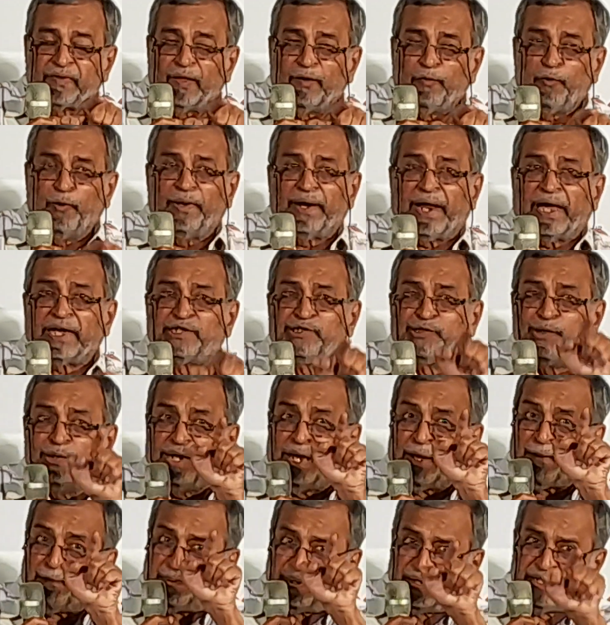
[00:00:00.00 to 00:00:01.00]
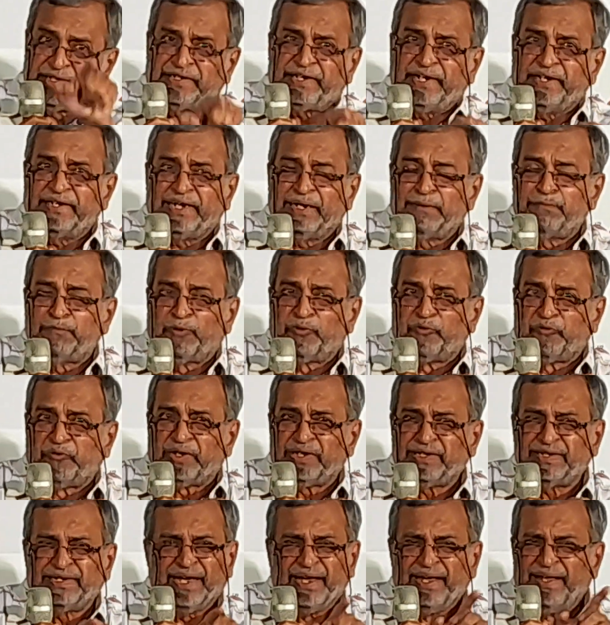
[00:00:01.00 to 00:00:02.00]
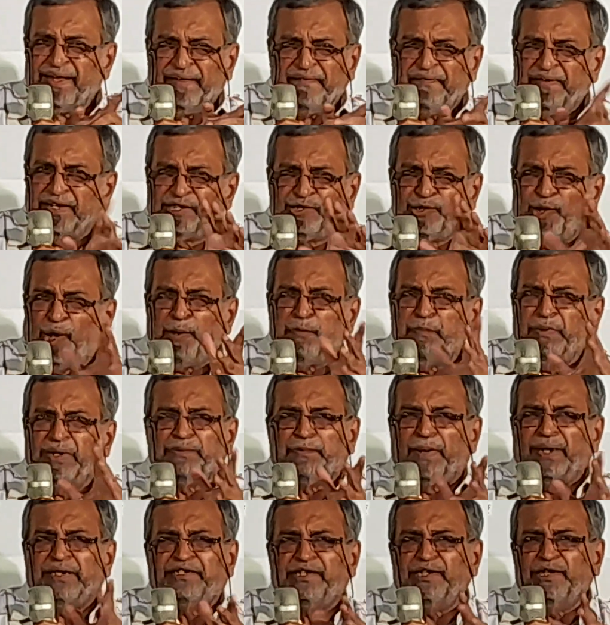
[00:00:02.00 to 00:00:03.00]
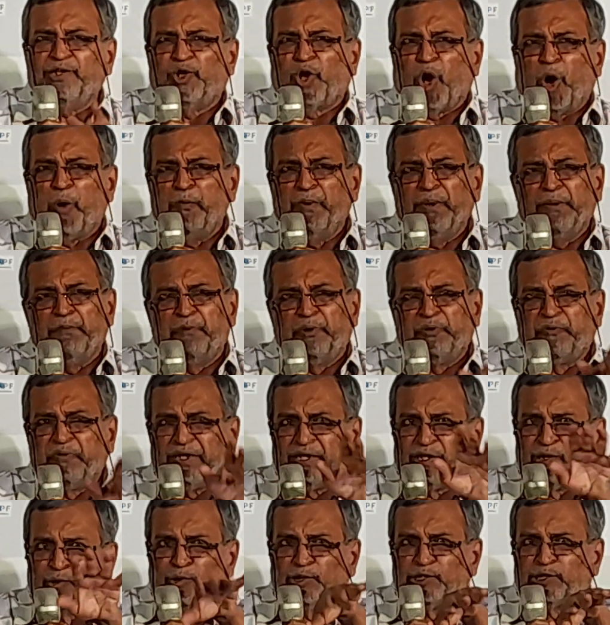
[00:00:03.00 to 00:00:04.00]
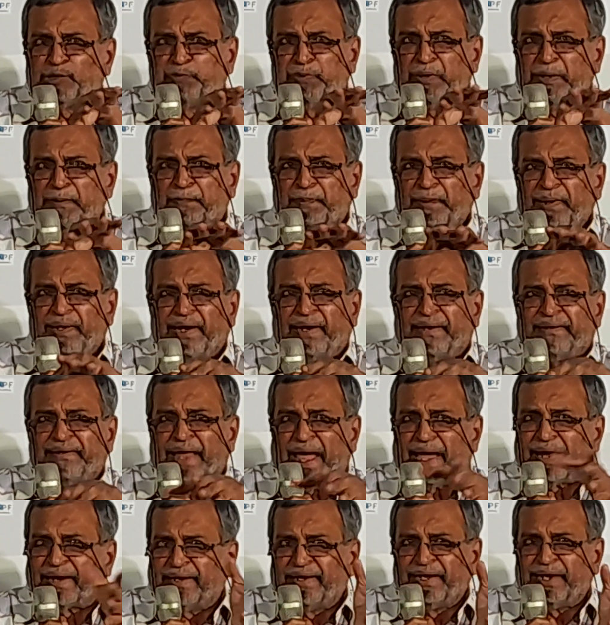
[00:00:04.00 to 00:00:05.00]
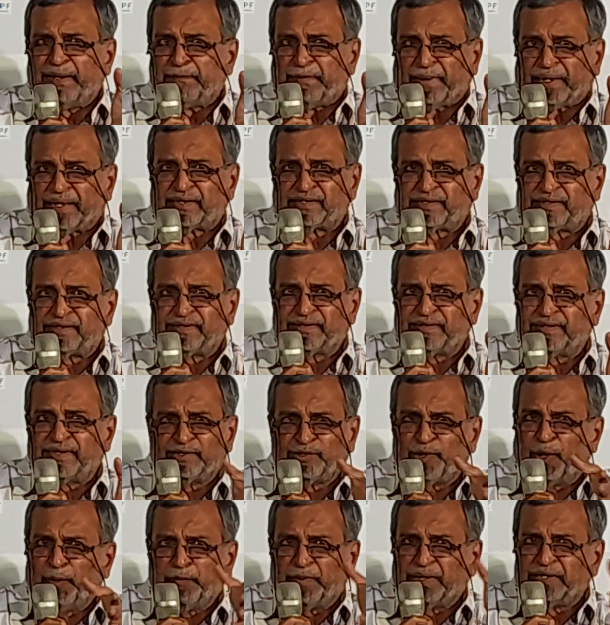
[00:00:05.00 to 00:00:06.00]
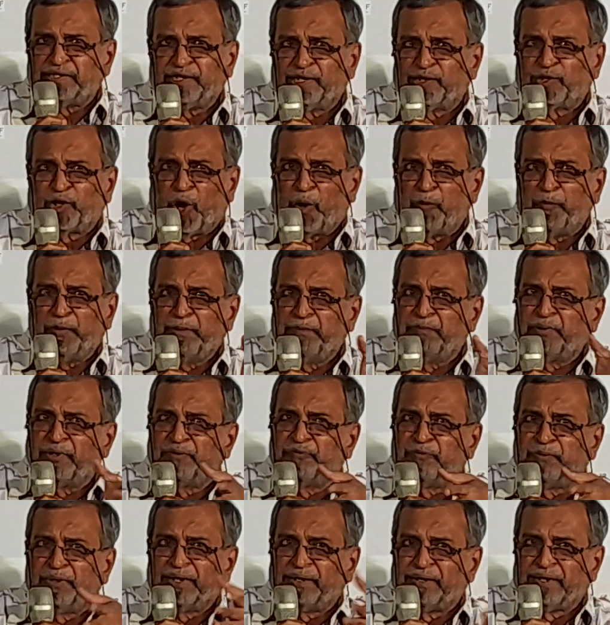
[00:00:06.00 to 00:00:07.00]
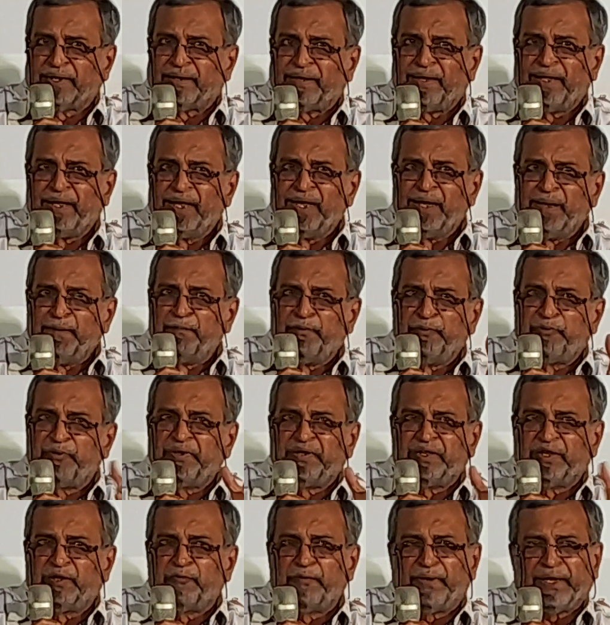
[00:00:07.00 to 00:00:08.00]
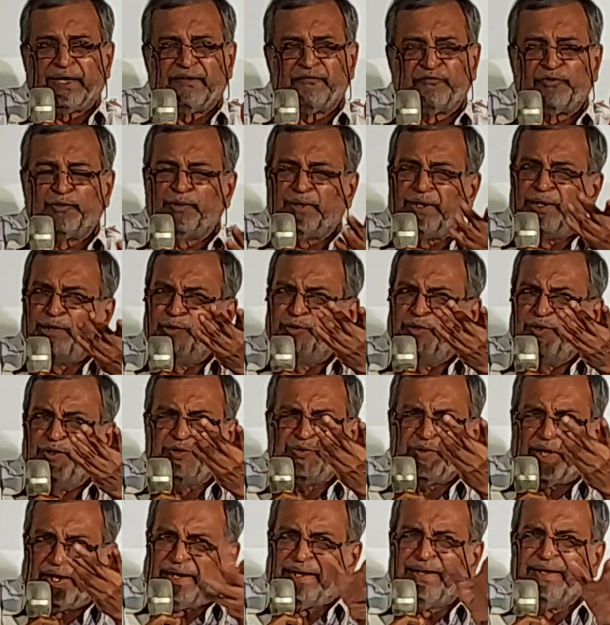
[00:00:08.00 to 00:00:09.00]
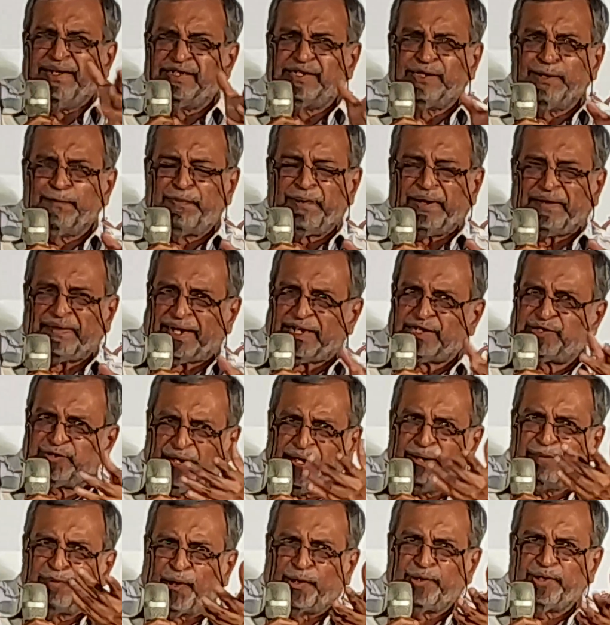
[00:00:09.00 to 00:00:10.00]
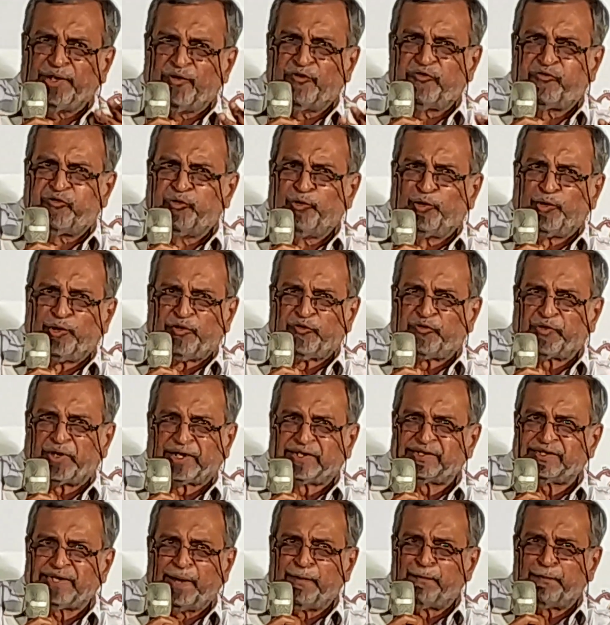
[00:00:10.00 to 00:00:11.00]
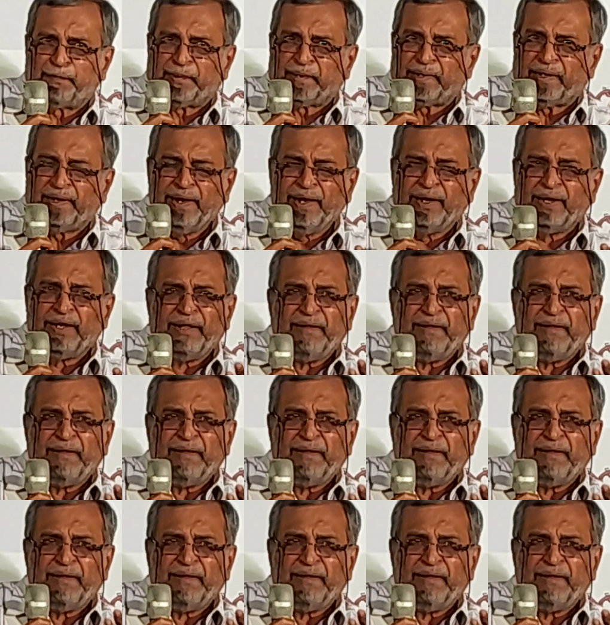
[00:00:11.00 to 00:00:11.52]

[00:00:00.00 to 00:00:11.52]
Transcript: who are actually appreciating movies, there's not much, much in common between those people and academics. There's not much in common uh, between the way. You can do this with any discipline. That's why I brought in food, for example.